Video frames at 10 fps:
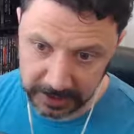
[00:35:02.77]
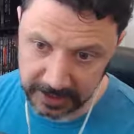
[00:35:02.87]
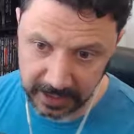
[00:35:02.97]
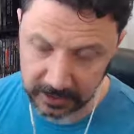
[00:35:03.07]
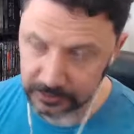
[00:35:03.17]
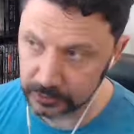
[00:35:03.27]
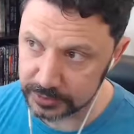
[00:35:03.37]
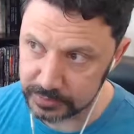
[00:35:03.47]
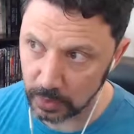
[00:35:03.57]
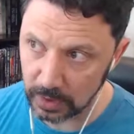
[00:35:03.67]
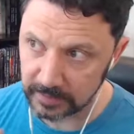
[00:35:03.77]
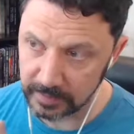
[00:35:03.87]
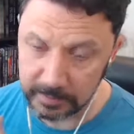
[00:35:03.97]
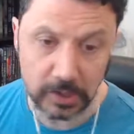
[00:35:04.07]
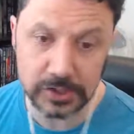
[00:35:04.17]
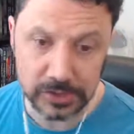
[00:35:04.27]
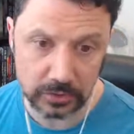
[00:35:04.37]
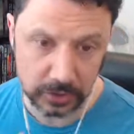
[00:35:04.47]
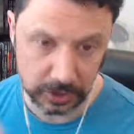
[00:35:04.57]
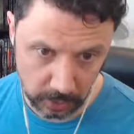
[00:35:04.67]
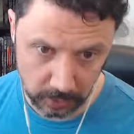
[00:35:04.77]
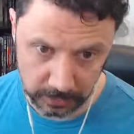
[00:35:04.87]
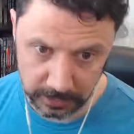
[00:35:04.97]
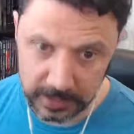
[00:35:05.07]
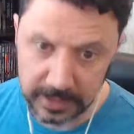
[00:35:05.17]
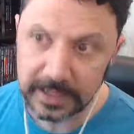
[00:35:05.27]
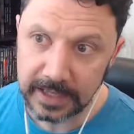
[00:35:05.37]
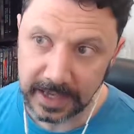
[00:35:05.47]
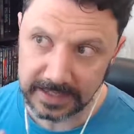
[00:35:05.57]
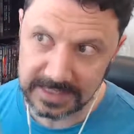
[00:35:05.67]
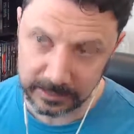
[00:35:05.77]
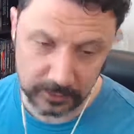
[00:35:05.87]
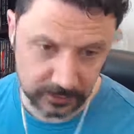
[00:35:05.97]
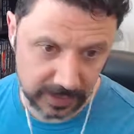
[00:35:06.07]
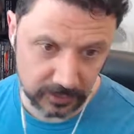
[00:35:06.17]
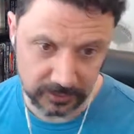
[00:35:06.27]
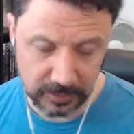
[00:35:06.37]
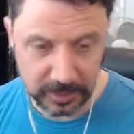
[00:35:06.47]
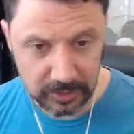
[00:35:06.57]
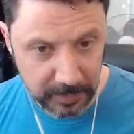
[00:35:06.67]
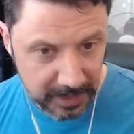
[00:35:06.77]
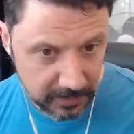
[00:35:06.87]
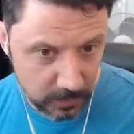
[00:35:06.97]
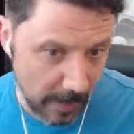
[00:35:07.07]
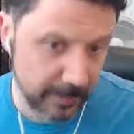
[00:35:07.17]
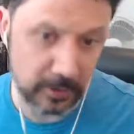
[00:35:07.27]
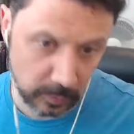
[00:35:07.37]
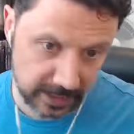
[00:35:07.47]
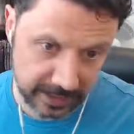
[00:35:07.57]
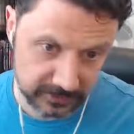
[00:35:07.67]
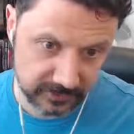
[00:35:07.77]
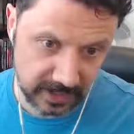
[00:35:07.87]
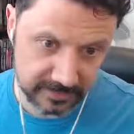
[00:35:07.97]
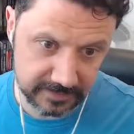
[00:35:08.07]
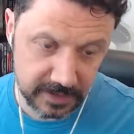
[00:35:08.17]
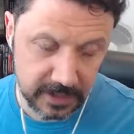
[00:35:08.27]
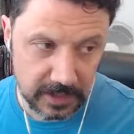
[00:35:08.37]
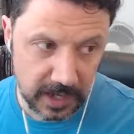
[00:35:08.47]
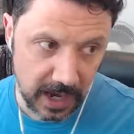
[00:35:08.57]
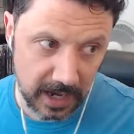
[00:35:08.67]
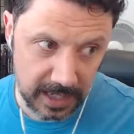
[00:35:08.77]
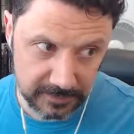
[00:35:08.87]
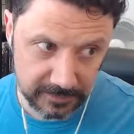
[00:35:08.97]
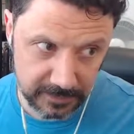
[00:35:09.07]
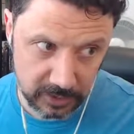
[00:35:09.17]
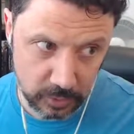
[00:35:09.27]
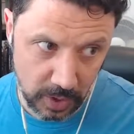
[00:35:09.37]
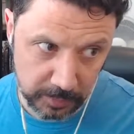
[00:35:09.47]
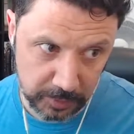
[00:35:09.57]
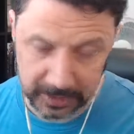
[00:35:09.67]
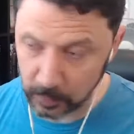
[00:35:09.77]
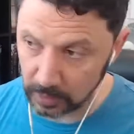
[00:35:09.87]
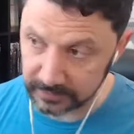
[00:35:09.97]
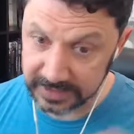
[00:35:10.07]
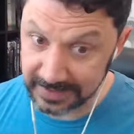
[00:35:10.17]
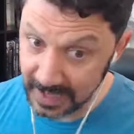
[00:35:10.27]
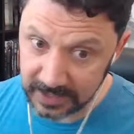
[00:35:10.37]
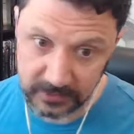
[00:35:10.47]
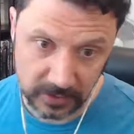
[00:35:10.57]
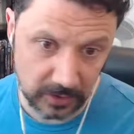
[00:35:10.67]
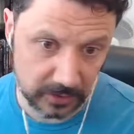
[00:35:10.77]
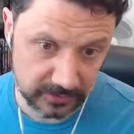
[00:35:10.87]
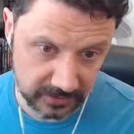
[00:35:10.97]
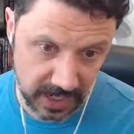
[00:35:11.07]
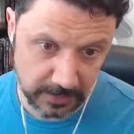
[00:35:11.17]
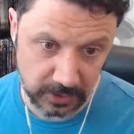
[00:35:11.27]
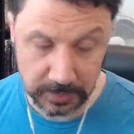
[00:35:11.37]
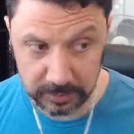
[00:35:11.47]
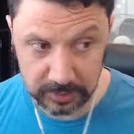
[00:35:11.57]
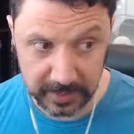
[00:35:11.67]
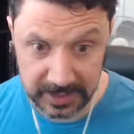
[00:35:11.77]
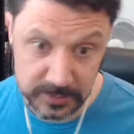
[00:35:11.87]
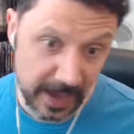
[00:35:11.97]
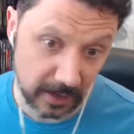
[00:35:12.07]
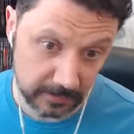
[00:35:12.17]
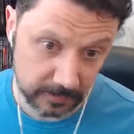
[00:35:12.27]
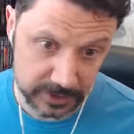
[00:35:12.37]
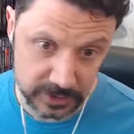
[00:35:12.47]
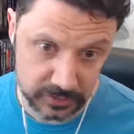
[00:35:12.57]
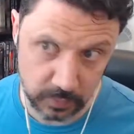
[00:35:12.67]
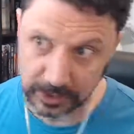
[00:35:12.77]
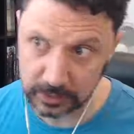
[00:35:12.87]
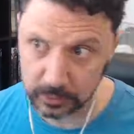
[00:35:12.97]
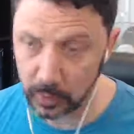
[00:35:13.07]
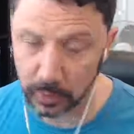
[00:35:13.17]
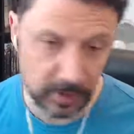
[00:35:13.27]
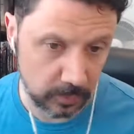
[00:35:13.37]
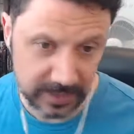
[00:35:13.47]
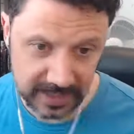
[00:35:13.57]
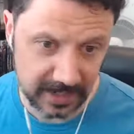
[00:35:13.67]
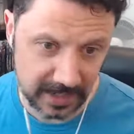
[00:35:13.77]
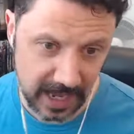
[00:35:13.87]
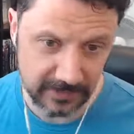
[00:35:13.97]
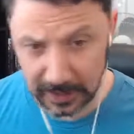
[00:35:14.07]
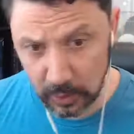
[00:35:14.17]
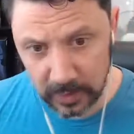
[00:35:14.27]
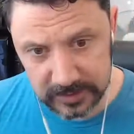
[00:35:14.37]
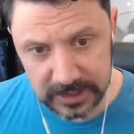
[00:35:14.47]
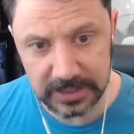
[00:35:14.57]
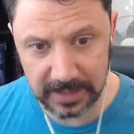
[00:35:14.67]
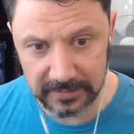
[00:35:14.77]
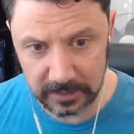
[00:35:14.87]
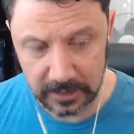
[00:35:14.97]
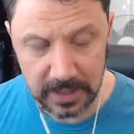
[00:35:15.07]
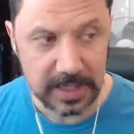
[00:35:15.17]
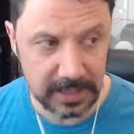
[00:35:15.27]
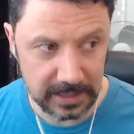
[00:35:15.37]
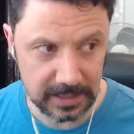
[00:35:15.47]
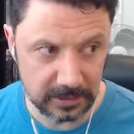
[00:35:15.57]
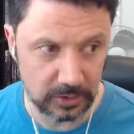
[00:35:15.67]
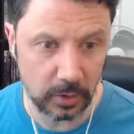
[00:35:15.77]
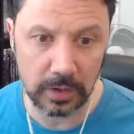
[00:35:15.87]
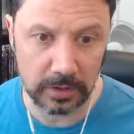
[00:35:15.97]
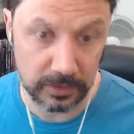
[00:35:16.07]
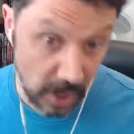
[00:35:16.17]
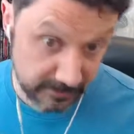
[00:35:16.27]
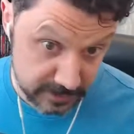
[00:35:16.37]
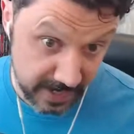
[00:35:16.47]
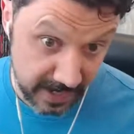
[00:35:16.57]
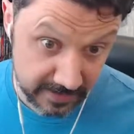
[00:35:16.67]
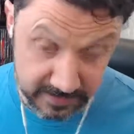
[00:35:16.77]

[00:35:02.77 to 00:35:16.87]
a character who's more of a martial Jotun, at some of those levels, you'll be able to pick weapon related stuff. Uh, if you are playing more of a caster type, you'll be able to pick a spell, which is what you normally would get at the equivalent level in your novice pack.